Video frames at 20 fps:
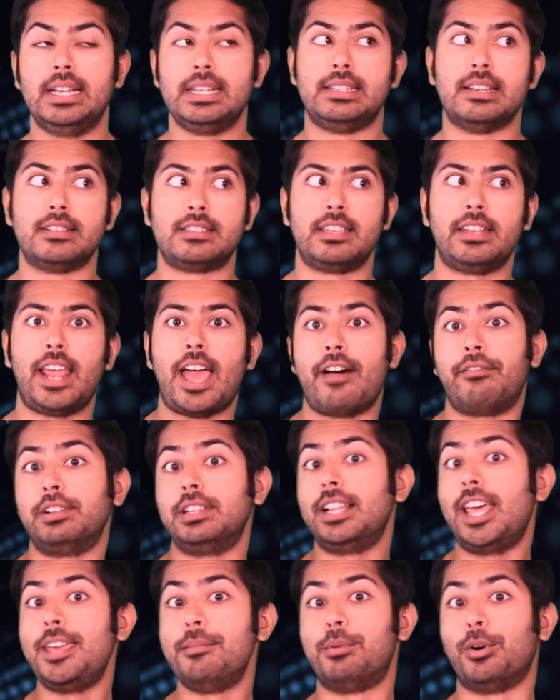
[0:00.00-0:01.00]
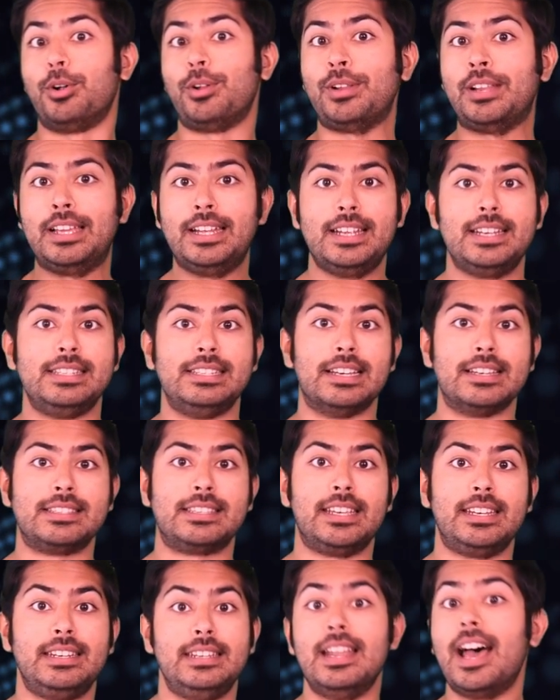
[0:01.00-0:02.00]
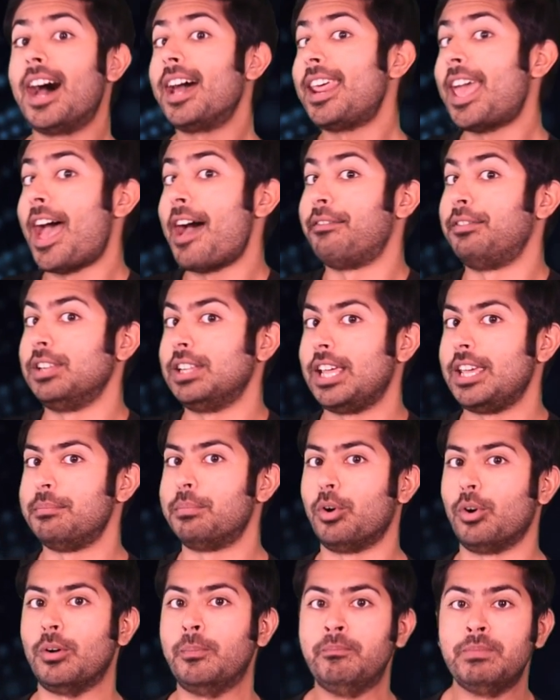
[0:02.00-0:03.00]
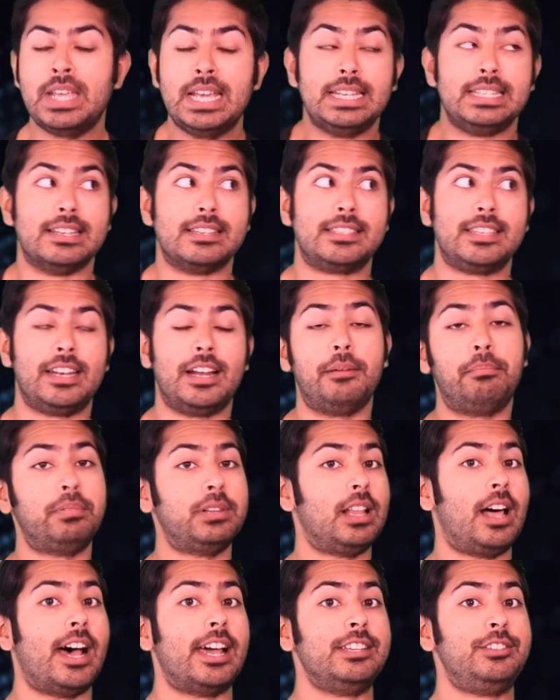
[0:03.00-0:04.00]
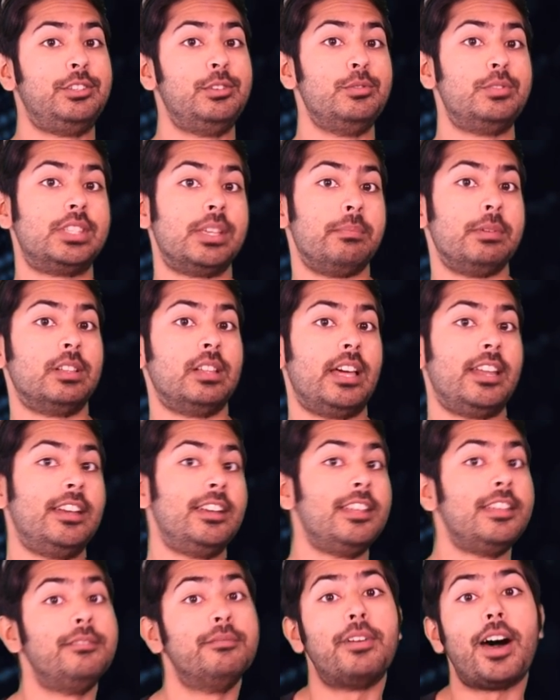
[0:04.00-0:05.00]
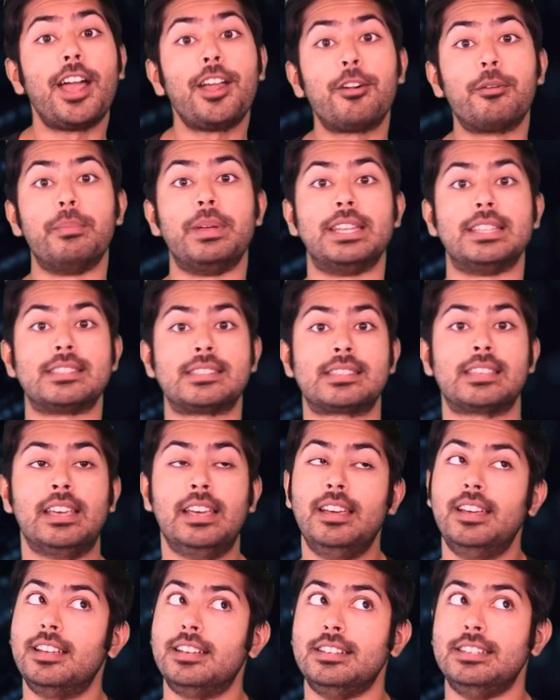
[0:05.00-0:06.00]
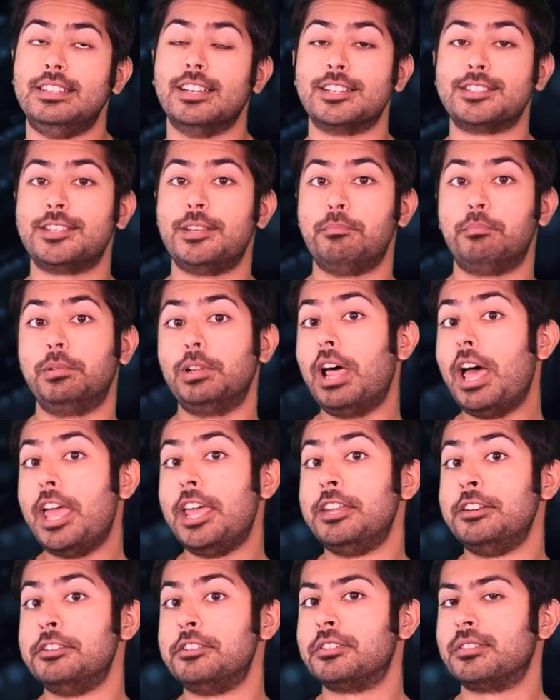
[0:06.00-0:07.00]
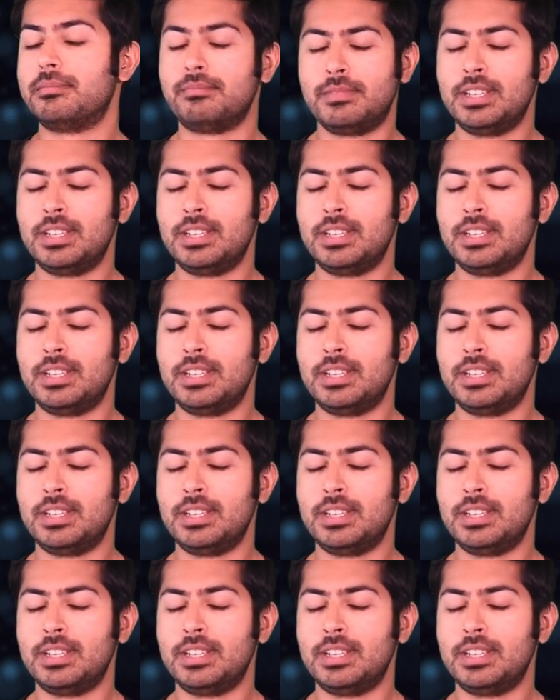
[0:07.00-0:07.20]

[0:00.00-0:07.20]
Does it have a label? Does it not have a label? Does it apply to simulated environments? Does it blend?